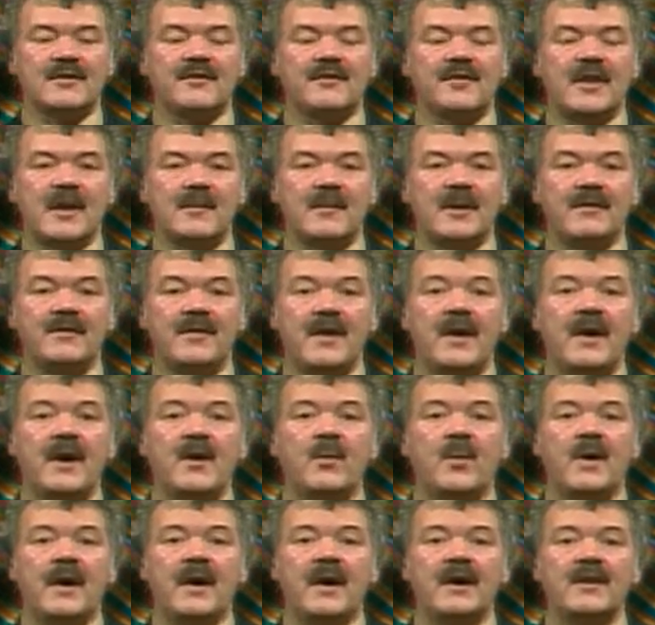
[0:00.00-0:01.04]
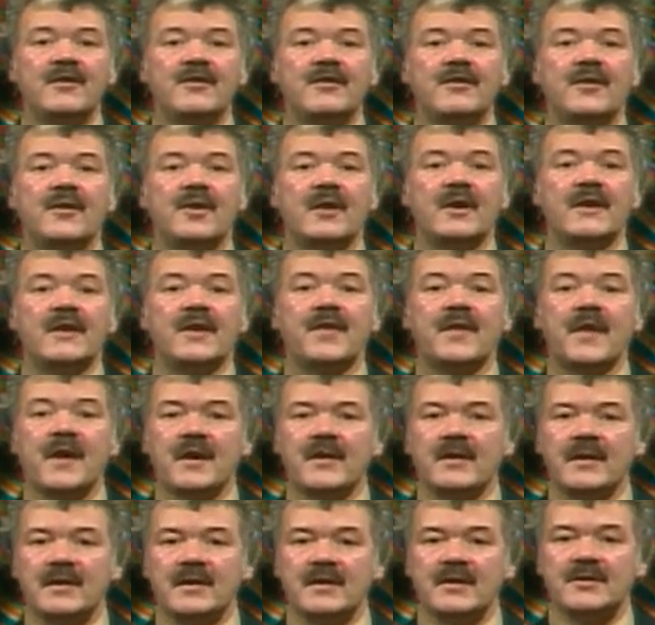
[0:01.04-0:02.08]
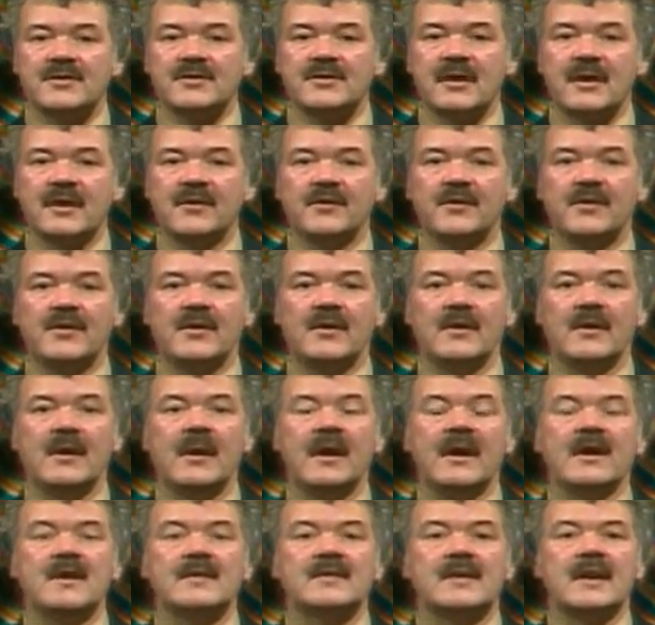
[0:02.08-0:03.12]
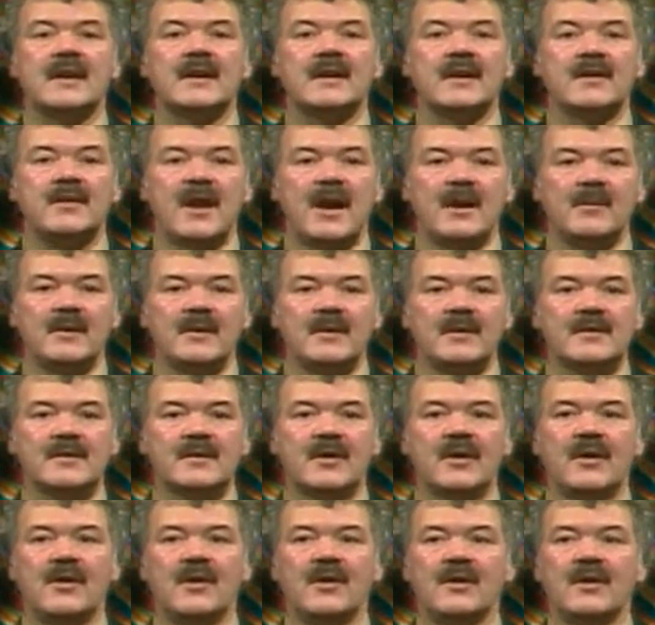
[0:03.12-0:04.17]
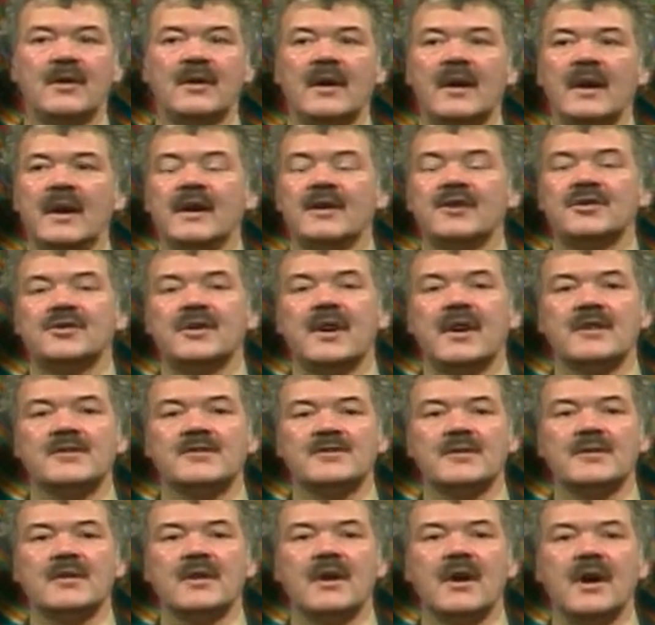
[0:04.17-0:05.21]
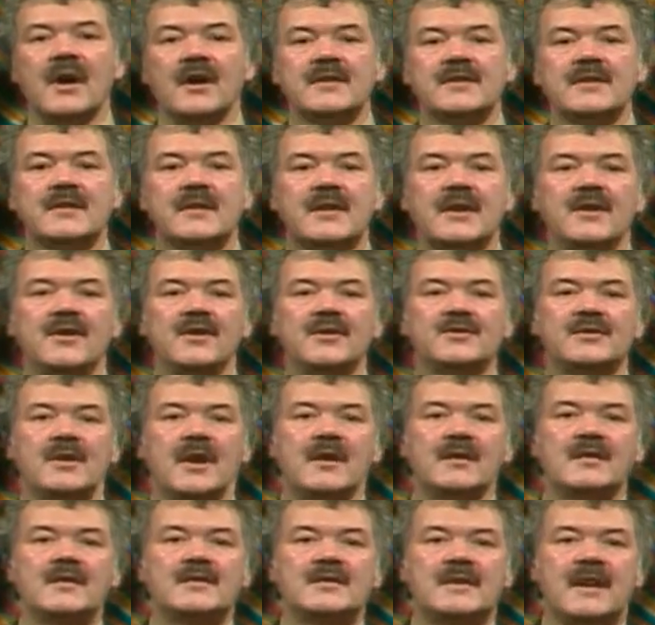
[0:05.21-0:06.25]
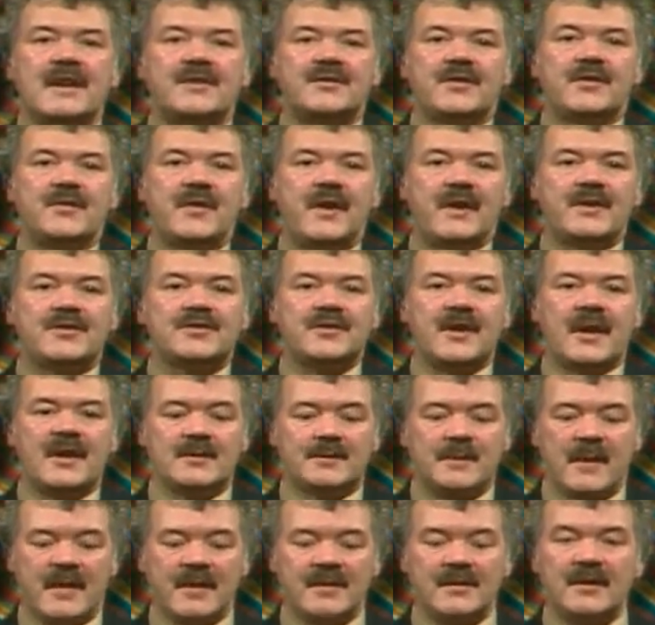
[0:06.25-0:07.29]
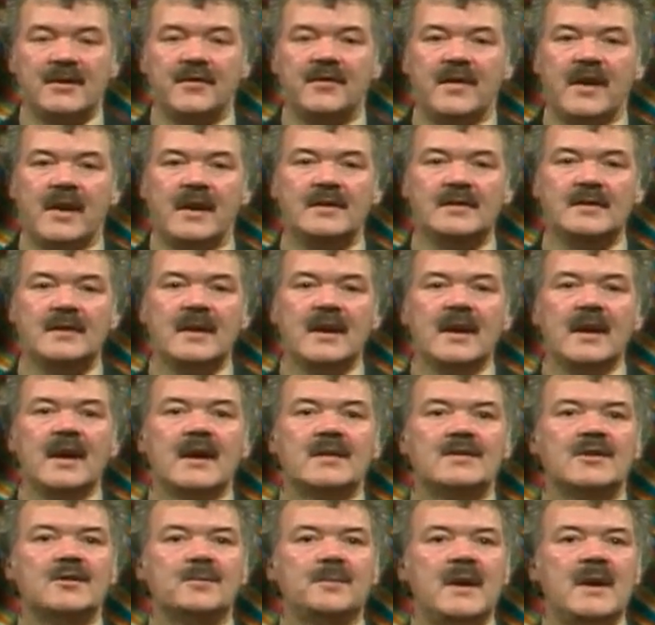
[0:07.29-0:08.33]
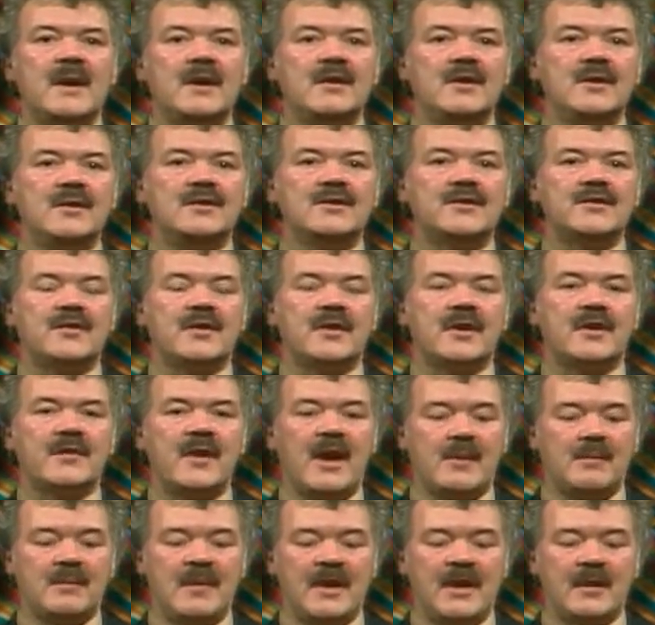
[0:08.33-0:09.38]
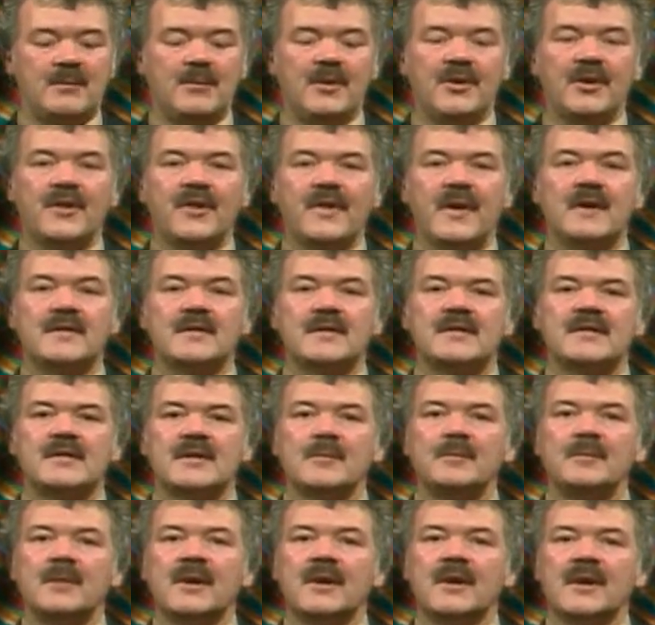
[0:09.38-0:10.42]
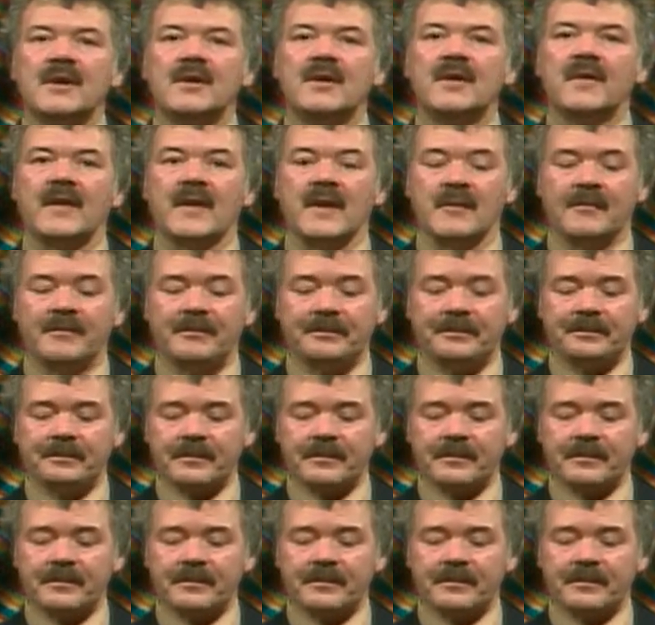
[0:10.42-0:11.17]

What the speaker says: of fabric very wide for the theater industry, for cycloramas or shark's-tooth gauzes that are used on stage for various transparency effects. So it's being used for a great many more things than simply clothing.